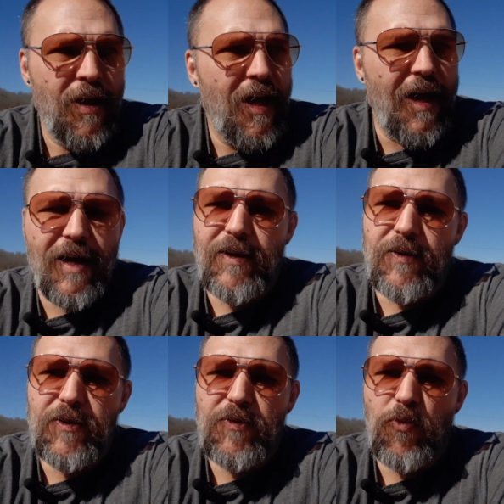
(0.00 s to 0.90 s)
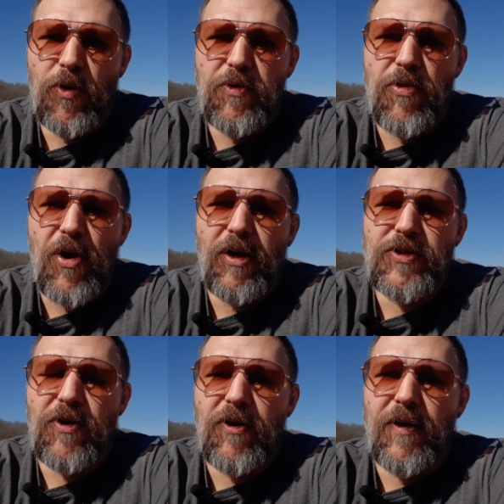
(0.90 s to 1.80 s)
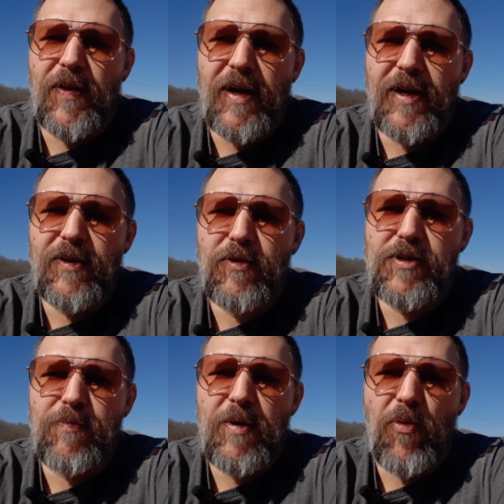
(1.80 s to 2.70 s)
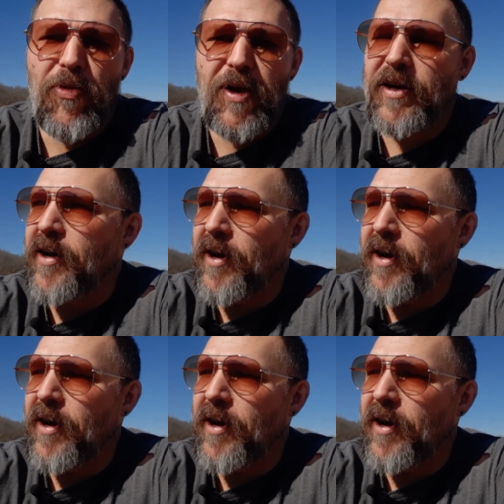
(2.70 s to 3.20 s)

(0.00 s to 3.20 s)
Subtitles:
and what your thoughts are on that. I know some people think